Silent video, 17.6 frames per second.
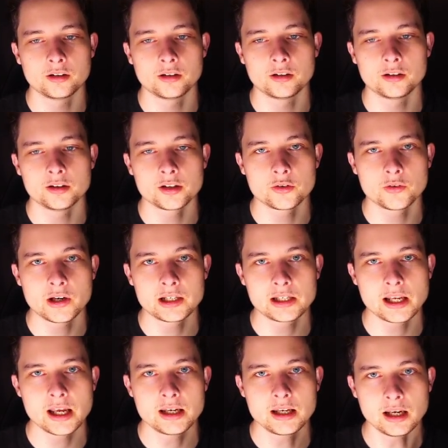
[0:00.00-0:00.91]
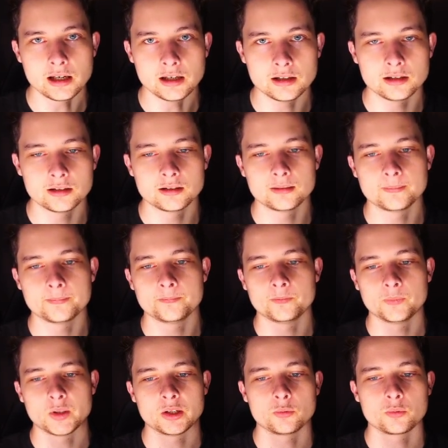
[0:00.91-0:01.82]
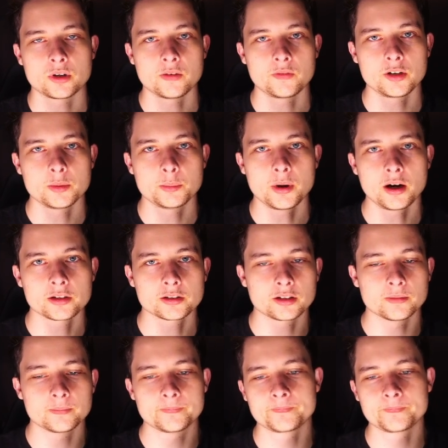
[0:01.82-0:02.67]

the Grand Canyon, wherever you're parked.